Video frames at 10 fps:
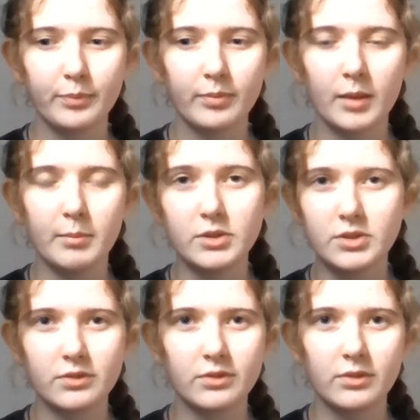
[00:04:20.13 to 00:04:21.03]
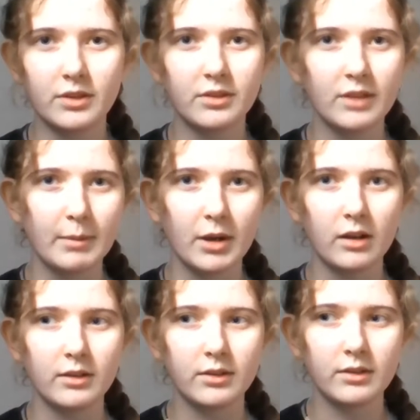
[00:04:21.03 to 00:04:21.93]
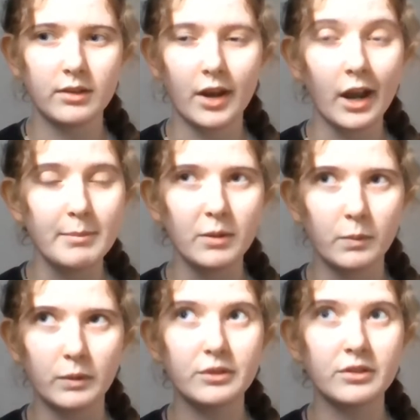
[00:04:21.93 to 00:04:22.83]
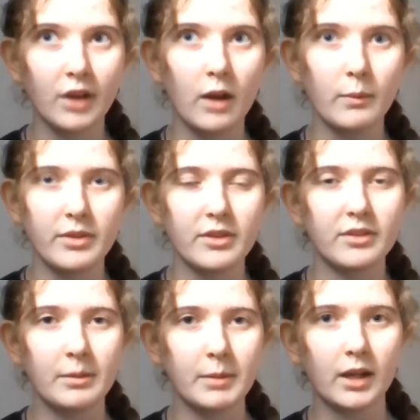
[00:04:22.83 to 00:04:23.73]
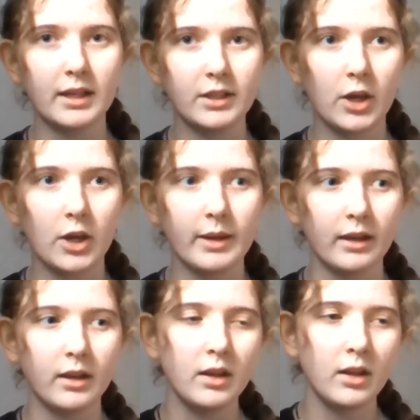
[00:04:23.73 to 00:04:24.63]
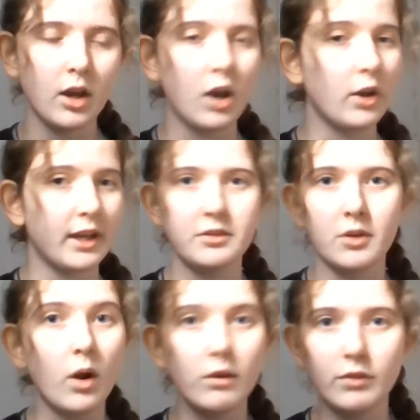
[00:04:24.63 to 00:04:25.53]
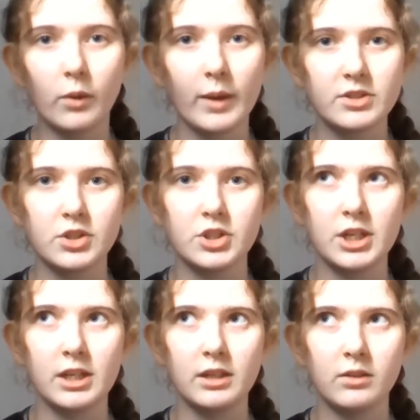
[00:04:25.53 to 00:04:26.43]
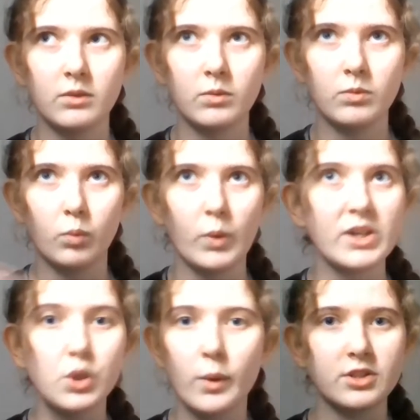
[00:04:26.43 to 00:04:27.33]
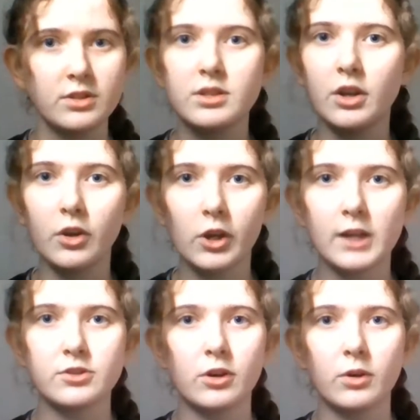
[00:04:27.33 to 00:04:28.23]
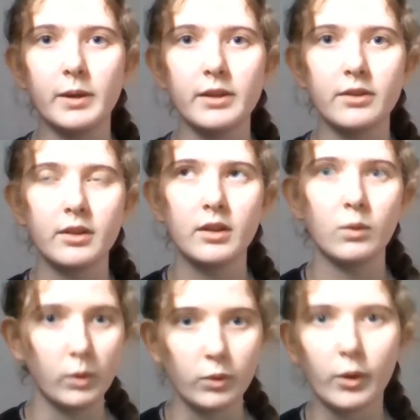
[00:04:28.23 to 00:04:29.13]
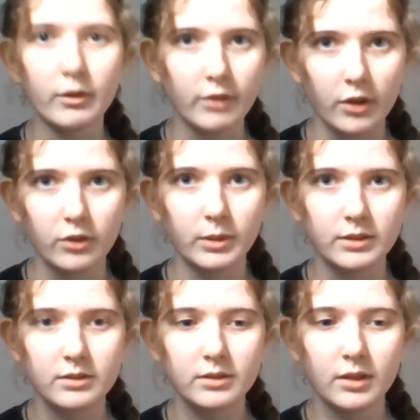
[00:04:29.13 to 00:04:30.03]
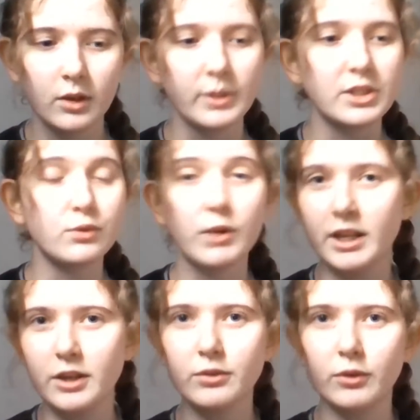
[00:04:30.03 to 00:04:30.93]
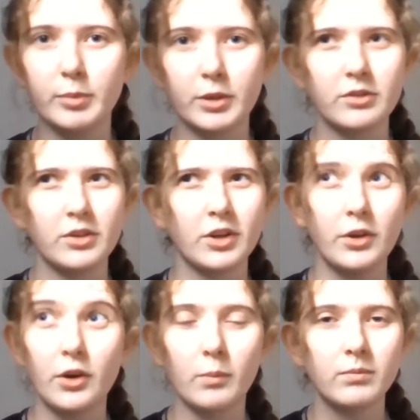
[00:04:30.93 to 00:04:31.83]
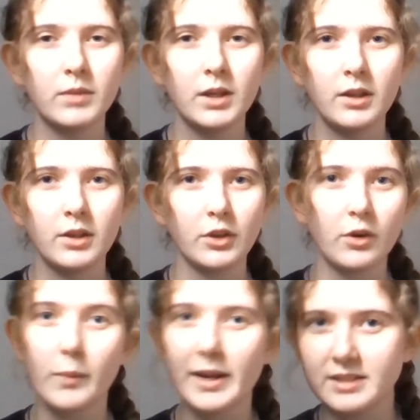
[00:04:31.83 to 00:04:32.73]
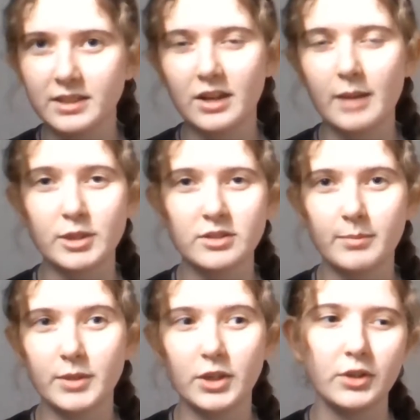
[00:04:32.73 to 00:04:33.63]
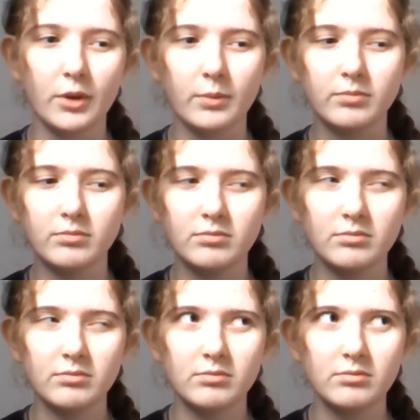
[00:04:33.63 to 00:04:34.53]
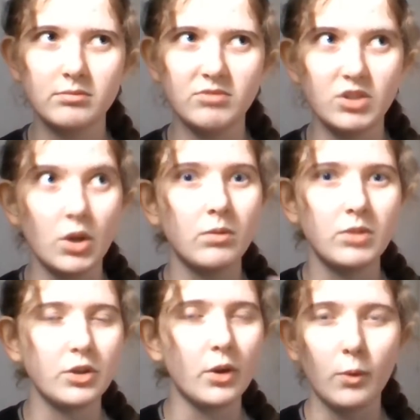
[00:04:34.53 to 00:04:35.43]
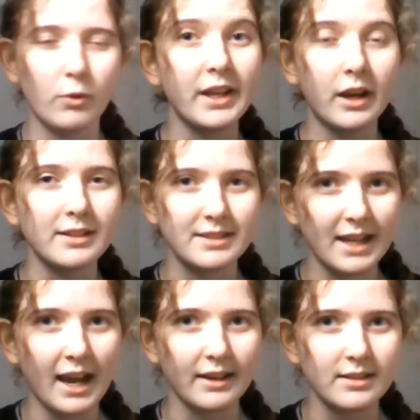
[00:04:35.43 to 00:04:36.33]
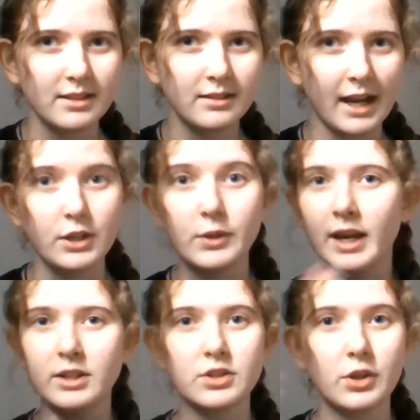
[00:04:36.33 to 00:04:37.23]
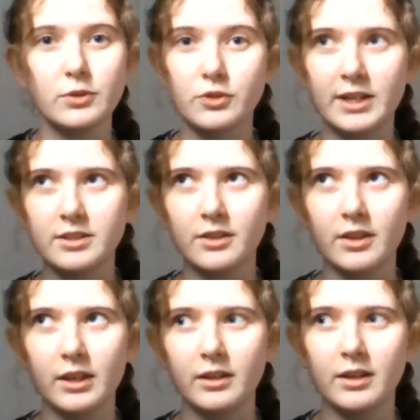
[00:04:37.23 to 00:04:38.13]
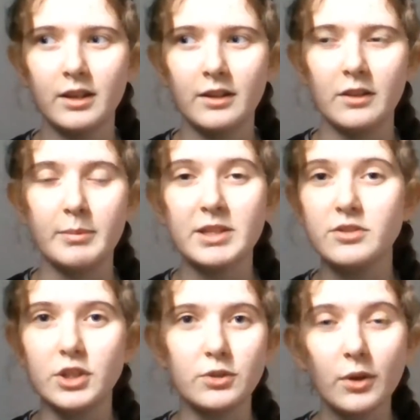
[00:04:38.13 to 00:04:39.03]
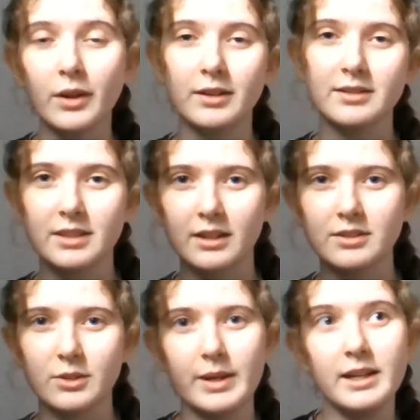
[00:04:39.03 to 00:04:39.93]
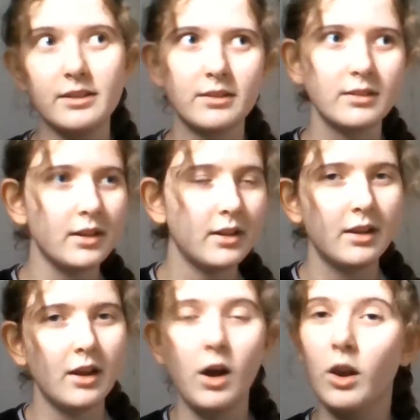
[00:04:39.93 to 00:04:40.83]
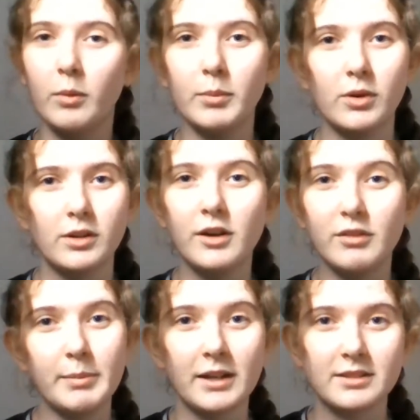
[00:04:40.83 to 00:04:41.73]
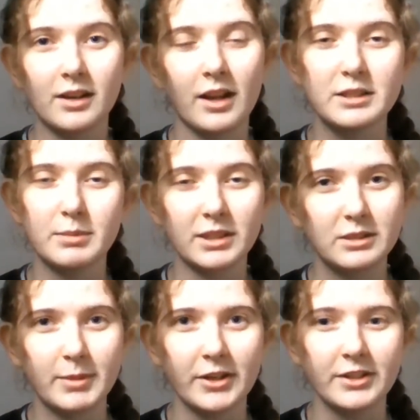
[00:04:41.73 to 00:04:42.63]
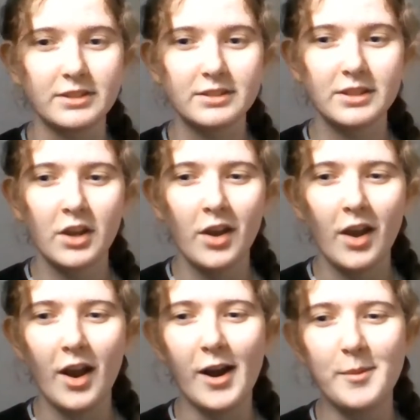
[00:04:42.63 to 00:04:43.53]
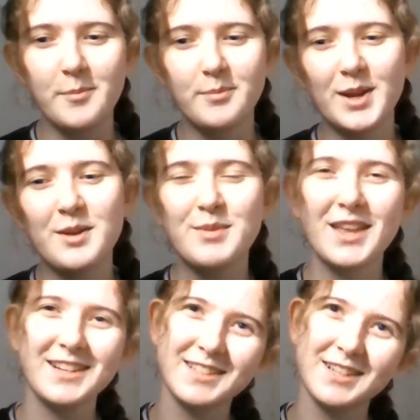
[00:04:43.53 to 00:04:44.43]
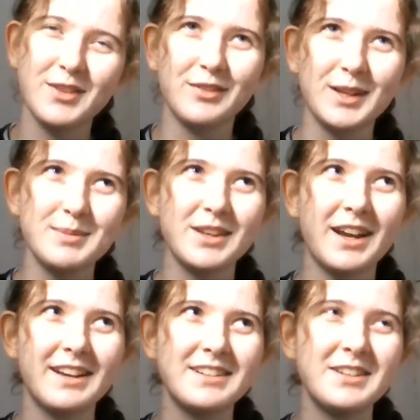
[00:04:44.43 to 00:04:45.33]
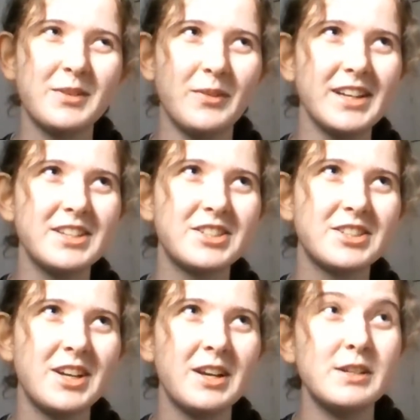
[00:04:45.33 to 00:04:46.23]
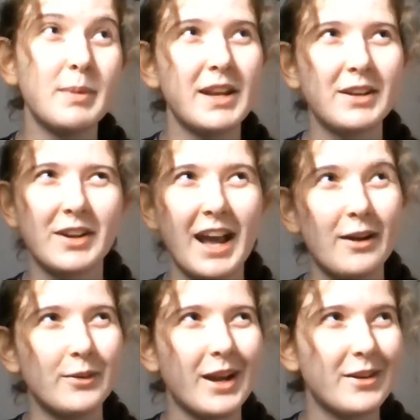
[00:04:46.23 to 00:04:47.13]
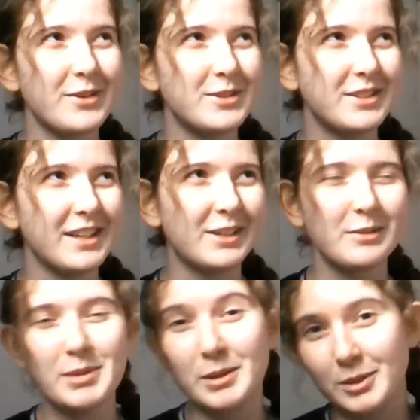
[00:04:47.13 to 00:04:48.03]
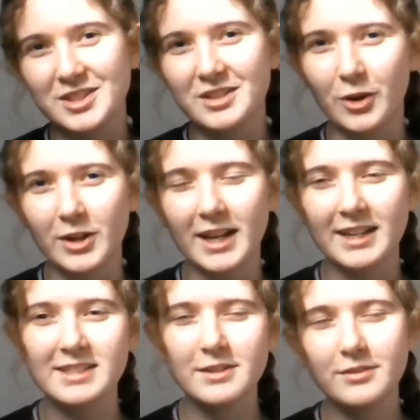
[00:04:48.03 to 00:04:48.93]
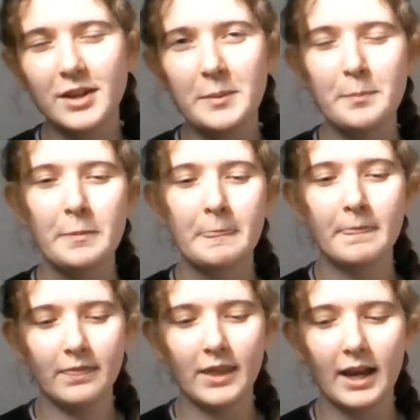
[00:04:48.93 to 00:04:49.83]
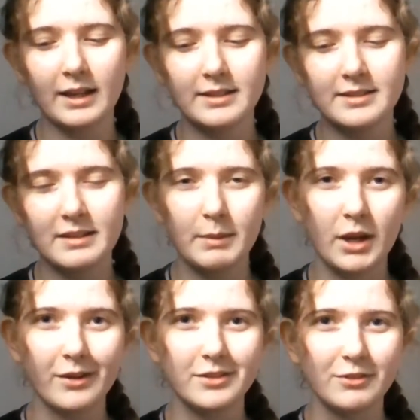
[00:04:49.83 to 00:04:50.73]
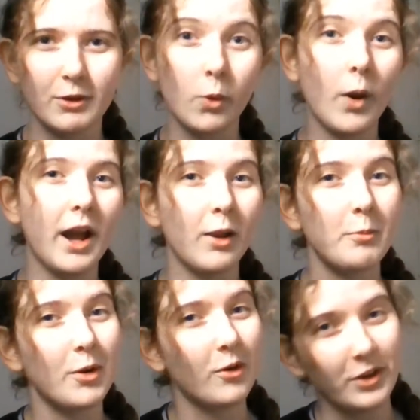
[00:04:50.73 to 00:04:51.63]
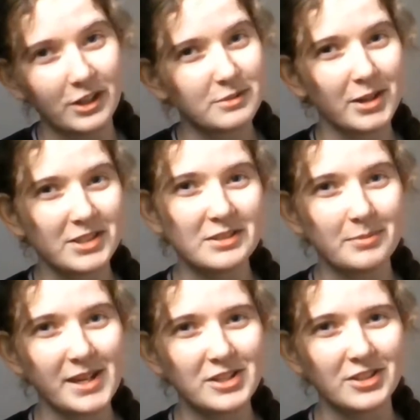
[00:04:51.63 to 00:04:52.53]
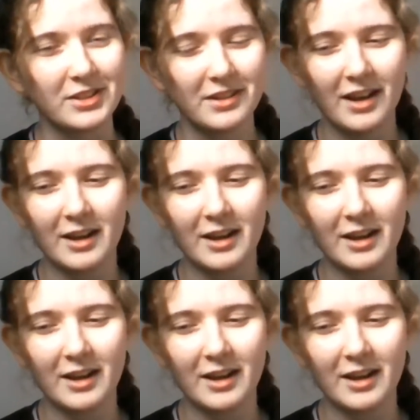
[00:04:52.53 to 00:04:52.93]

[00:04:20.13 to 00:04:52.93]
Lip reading: Most of the seminars that I'm in will start with the seminar leader going, okay, so of the question sheet, which questions did you guys struggle with? We'll go over those ones, which is really useful because, you know, you're not wasting time on something you don't already understand, and you can just go straight to the bits that you don't understand. So it is a lot more of a personalizable experience. But that does have the flip side, which, depending on how you see it, could be a positive or a negative, that seminars require a lot more audience participation.